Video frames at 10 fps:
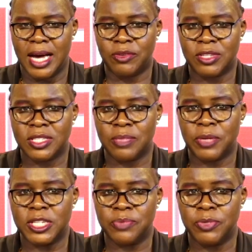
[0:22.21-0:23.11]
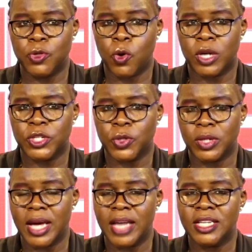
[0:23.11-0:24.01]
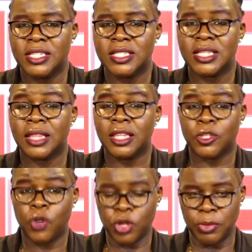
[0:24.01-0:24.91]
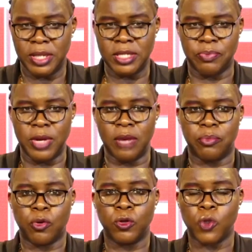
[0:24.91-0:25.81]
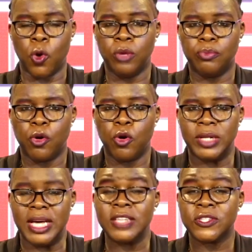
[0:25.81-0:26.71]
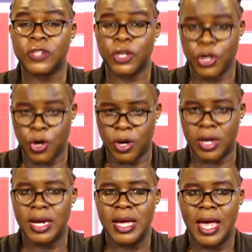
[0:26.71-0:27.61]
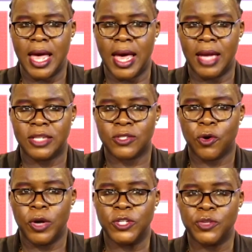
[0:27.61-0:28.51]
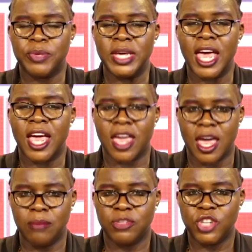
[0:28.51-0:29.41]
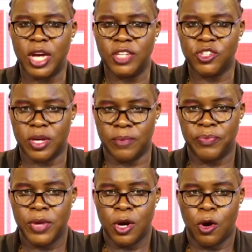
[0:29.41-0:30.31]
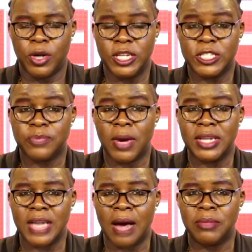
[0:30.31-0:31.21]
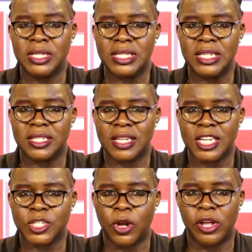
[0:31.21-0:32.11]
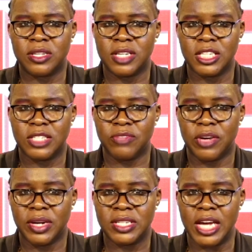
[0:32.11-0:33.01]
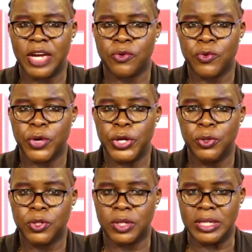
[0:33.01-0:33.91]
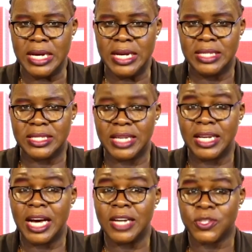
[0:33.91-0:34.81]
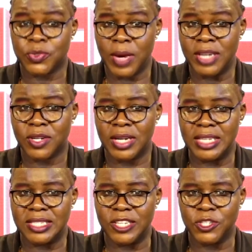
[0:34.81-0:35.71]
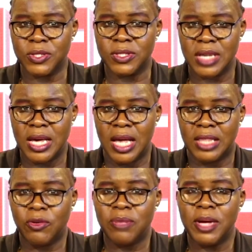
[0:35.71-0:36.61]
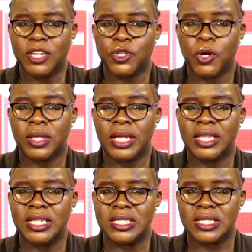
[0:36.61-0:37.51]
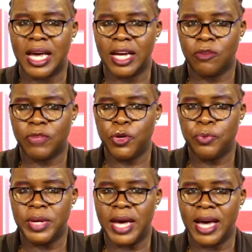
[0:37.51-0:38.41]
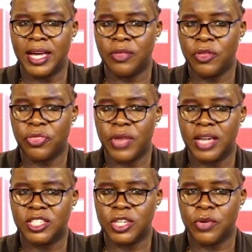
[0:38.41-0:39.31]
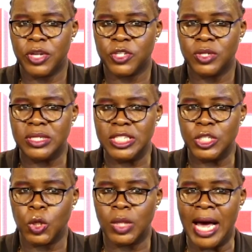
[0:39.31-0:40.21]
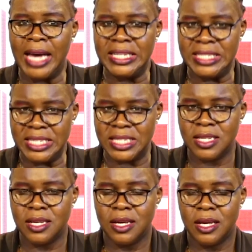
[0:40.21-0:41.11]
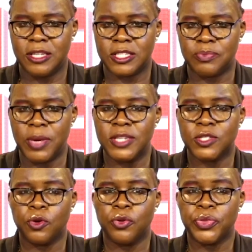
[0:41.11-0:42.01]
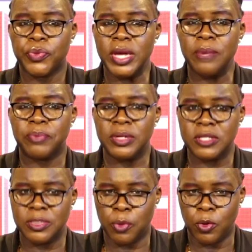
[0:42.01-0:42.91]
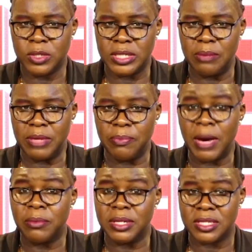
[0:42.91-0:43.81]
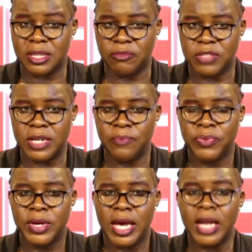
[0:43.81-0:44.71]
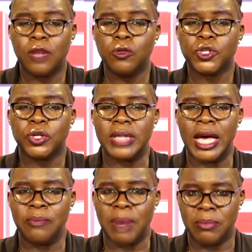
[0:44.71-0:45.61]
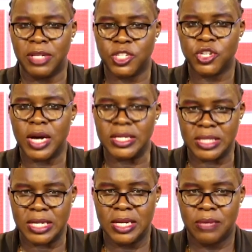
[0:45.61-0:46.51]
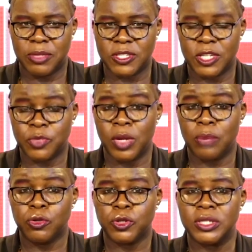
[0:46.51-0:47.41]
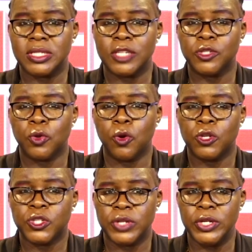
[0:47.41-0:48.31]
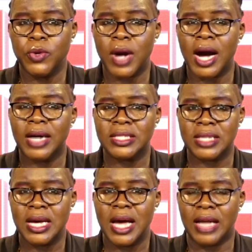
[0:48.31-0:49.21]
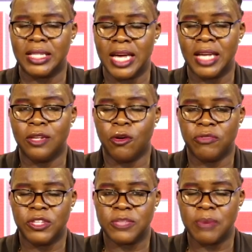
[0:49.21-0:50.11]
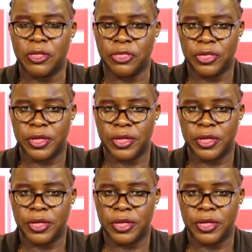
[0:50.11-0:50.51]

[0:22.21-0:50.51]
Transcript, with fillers: Addressing the press, Bitok assured Kenyans that the document being brought on board is secure and is going to be a game changer. On his part, Amnesty International Executive Director Irungu Houghton said as right organizations, they will make sure that the design of the UPI and the third generation digital ID is based on three principles, namely public safety, inclusion, and public trust. President William Ruto is set to launch the new cards at the end of this month.